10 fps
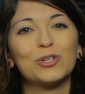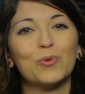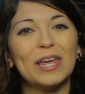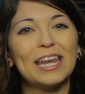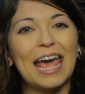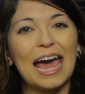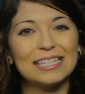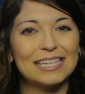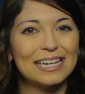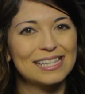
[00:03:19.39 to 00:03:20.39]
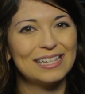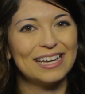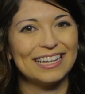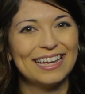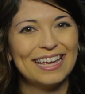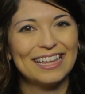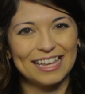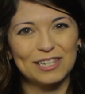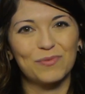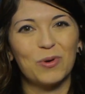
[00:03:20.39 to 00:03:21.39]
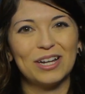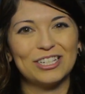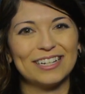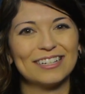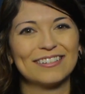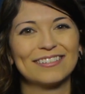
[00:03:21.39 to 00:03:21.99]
tweet at Tekzilla. Thanks for watching.